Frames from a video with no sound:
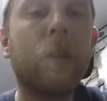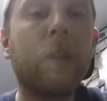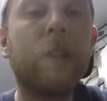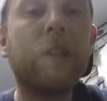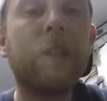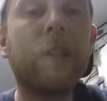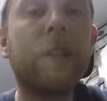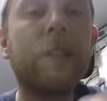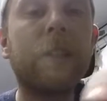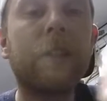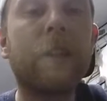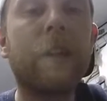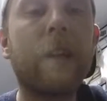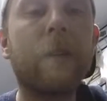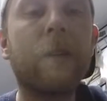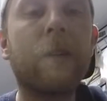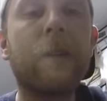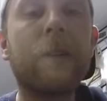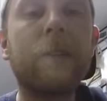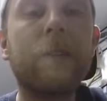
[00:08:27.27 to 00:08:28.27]
the adjuster
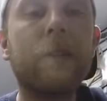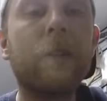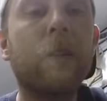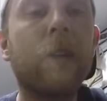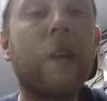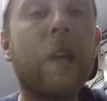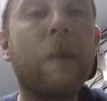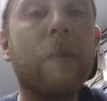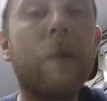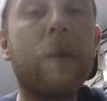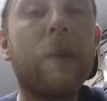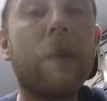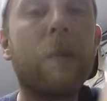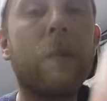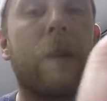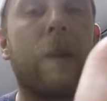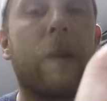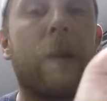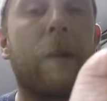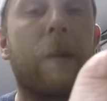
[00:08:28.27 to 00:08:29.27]
out, do that up a little
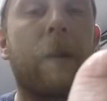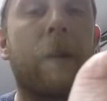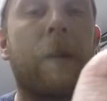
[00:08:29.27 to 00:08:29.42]
bit,